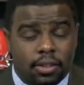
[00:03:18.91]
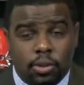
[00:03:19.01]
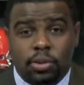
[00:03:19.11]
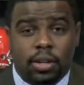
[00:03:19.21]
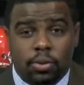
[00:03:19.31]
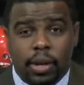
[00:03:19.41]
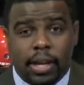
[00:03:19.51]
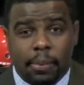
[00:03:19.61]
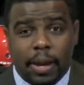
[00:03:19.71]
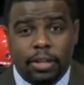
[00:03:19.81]
Do the New
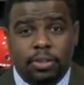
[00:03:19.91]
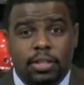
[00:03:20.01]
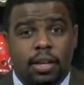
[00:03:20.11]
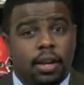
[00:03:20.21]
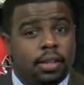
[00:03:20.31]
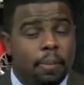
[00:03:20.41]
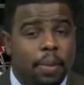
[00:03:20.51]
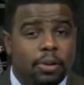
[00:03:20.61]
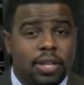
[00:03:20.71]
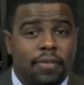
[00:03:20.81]
England Patriots? The
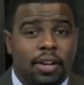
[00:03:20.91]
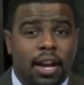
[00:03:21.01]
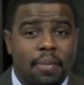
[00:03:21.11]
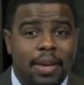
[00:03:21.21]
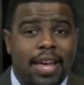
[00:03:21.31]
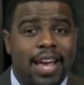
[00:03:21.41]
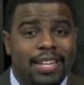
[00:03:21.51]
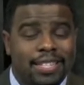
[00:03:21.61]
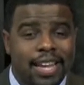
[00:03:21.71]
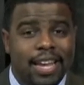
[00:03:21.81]
Bills have to come in
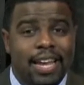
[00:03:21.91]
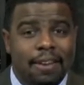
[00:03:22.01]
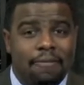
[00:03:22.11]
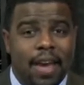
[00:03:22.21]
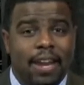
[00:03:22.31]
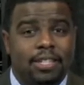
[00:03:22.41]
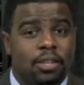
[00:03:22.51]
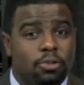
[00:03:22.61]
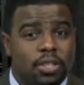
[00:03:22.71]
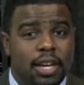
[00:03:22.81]
and take advantage
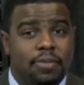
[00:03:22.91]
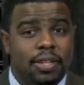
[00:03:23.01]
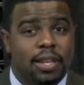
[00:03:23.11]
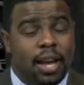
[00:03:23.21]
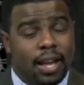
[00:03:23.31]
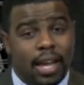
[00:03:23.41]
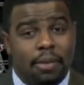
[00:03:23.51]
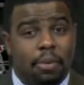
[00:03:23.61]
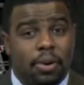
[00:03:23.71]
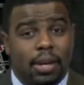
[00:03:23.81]
those safeties. I
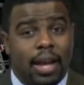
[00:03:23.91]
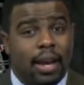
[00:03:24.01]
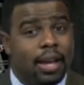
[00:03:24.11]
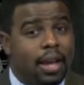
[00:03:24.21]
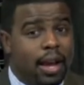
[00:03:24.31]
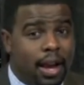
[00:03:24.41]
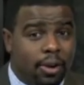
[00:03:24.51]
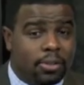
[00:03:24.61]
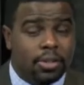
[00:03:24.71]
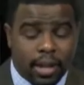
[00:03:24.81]
like Bird a lot. I
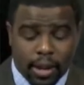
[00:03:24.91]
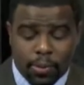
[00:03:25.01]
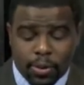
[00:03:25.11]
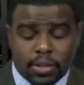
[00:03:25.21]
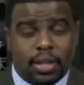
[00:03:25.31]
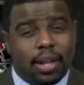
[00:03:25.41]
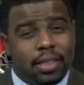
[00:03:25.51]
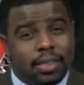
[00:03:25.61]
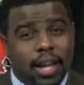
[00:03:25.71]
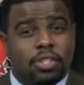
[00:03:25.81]
also like Wilson.
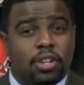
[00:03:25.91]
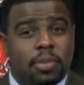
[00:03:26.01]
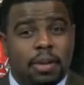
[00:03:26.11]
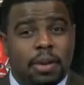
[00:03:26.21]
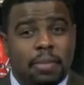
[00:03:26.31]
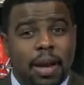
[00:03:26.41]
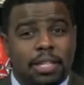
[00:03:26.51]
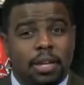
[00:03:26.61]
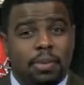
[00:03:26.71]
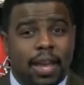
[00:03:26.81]
That's going to be the big
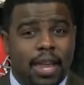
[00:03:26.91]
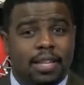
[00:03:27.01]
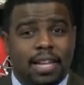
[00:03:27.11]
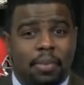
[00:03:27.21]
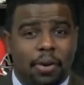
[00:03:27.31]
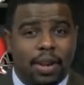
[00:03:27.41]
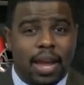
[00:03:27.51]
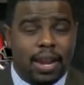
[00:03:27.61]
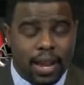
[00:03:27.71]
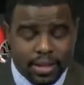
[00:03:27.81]
matchup. Can he stop
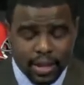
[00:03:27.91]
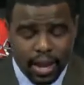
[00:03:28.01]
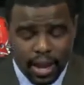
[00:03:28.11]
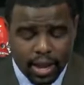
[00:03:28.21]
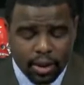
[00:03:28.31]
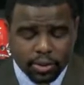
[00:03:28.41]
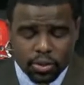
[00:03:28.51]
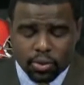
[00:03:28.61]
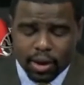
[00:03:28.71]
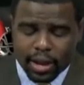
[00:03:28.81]
Hernandez and
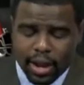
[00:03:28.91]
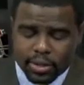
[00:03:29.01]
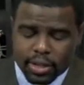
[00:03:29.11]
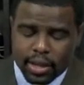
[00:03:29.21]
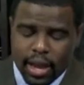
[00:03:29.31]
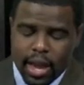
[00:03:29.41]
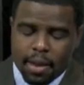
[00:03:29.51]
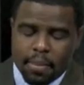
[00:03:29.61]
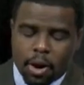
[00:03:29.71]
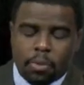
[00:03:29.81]
also Gronkowski?
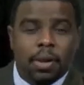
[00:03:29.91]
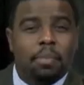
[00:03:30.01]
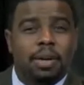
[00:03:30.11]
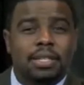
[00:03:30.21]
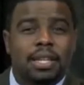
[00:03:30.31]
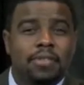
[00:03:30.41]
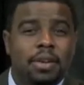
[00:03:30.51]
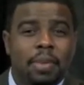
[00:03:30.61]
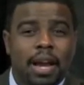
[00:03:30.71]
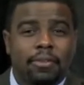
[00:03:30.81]
And Merriman must live
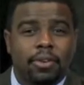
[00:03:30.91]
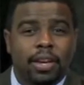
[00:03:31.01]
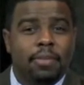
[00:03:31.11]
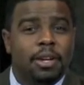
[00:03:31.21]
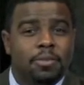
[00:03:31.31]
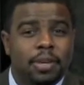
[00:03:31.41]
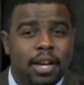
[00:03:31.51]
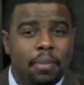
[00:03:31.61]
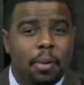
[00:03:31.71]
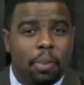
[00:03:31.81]
in the backfield. He must
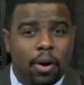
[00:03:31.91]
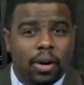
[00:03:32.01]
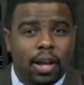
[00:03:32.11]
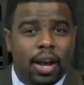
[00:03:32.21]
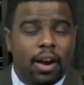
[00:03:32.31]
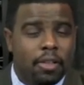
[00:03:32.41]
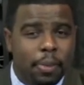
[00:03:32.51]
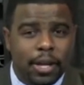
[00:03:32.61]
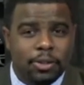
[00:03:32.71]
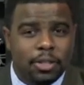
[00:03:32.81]
become a part of the
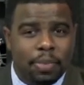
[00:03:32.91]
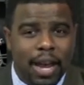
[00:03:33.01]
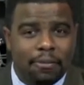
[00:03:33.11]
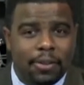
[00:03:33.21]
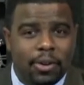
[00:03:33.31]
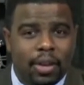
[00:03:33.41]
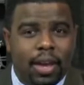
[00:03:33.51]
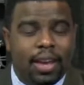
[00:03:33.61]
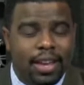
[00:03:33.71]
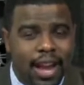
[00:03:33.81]
Patriots' backfield.
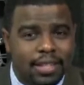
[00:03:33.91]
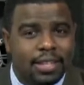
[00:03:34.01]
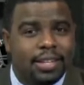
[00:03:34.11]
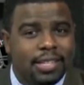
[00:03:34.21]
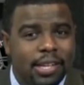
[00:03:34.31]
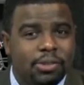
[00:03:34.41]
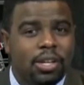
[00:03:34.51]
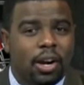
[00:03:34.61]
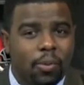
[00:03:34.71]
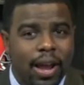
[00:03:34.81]
He has to continue
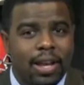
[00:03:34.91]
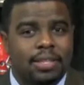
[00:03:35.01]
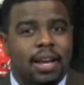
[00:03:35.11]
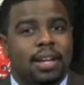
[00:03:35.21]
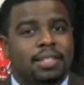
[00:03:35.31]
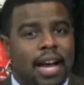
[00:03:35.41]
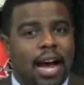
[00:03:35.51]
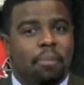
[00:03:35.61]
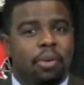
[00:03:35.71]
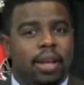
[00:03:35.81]
to harass
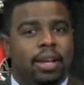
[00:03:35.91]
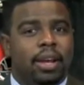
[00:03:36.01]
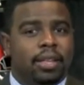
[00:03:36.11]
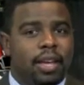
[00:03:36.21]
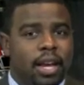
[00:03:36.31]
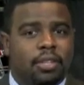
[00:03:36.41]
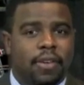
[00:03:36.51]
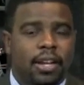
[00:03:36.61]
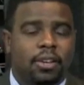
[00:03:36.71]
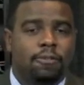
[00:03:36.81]
Tom Brady. The X
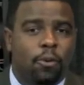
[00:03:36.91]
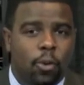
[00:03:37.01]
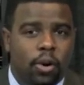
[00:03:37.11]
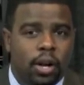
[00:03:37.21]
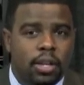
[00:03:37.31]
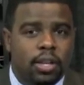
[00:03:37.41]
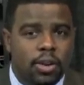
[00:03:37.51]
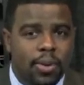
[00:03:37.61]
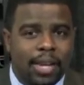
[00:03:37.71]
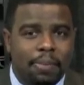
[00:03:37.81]
factor for the
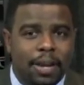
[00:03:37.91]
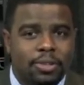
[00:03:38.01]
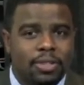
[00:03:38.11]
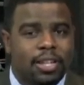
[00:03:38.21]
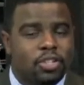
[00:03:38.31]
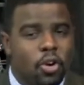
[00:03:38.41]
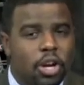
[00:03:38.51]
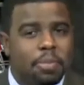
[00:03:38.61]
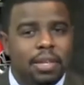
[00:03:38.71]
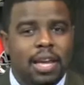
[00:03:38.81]
New England Patriots is
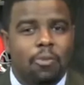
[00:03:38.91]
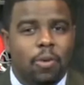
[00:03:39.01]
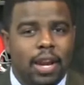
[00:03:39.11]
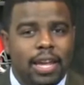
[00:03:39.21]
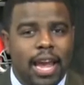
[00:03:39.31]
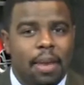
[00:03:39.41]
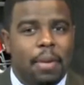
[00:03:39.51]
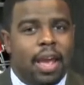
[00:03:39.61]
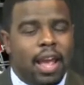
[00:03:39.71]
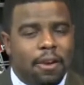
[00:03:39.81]
going to be that running
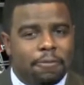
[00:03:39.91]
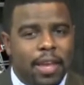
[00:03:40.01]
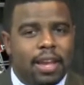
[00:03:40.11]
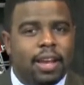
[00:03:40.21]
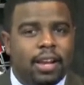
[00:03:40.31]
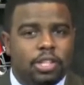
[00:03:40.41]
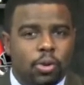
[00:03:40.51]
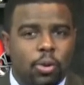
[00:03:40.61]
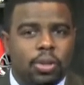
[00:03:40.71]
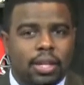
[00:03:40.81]
game. If they can
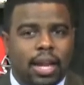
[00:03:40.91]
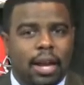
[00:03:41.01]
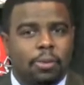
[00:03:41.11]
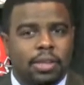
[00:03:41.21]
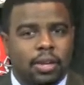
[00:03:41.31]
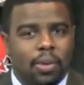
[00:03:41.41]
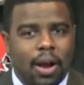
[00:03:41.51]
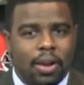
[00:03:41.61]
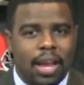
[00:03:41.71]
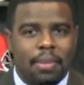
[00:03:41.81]
control the clock with the
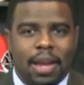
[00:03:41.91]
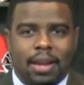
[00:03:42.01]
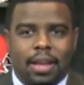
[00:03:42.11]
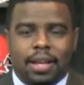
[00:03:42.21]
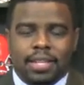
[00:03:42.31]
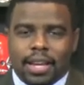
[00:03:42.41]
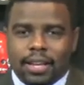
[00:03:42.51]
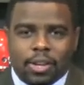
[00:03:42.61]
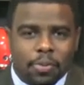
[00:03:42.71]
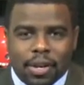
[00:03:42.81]
ground game and take
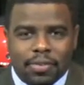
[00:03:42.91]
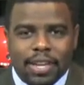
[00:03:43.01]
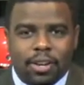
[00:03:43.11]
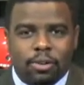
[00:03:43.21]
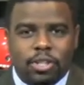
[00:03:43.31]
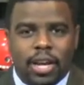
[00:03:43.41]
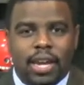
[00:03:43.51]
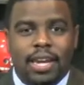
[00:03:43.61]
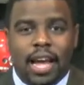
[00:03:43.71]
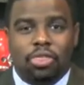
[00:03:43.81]
a little bit of ego
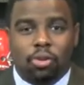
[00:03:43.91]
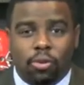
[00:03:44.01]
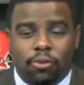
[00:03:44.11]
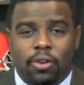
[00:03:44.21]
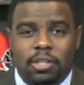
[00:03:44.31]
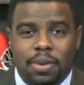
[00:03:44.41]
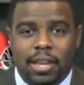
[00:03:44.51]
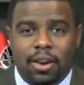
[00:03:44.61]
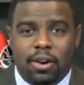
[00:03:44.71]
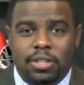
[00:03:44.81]
check and not throw for as
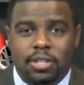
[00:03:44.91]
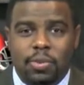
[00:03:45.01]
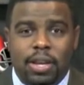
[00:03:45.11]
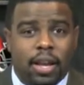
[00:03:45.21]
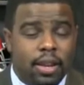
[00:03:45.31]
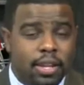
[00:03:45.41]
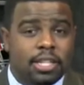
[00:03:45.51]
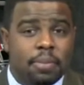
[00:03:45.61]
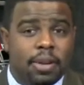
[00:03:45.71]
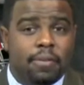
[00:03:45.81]
many yards this week, this
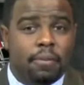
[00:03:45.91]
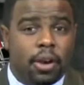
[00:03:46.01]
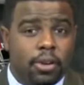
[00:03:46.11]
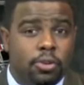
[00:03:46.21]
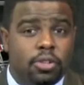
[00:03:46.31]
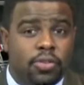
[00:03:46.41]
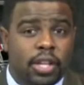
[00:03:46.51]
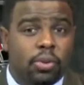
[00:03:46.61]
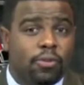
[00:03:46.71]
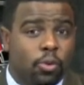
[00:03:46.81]
could be a, a huge
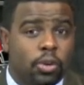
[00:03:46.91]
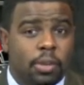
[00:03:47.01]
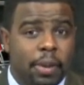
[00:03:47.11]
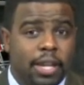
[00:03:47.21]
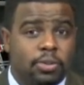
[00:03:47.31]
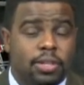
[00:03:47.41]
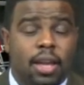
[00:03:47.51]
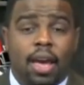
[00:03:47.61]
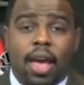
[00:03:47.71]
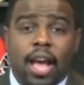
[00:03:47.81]
victory for the Patriots.
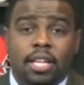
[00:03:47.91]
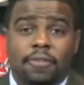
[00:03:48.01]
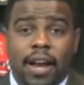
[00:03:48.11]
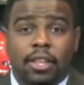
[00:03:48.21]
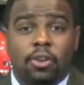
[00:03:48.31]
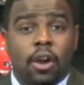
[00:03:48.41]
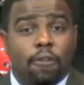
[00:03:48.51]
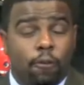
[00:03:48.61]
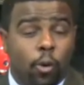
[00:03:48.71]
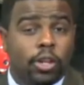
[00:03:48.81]
X factor
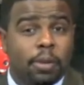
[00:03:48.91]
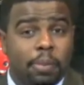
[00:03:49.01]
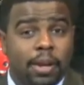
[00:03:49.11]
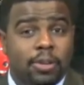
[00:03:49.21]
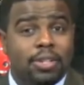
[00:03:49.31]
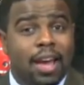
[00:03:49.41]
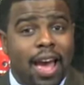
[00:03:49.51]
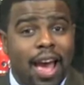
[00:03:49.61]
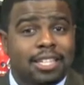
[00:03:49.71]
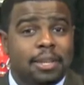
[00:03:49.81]
for the Bills
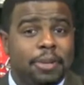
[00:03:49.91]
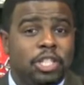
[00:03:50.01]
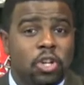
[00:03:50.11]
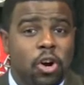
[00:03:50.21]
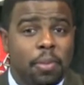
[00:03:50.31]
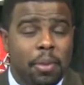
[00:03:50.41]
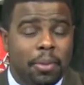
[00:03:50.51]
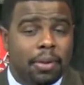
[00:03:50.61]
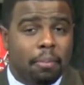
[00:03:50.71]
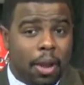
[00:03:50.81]
has to be
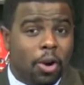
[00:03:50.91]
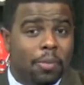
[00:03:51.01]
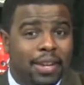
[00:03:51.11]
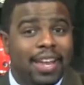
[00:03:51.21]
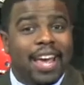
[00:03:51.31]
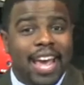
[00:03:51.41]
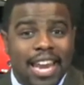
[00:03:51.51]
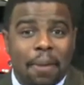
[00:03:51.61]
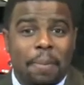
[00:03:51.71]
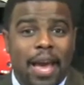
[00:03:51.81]
Shawne Merriman
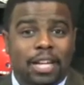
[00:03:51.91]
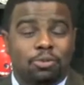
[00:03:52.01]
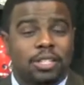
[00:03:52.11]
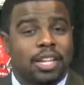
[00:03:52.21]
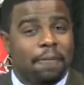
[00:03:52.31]
in that pass rush.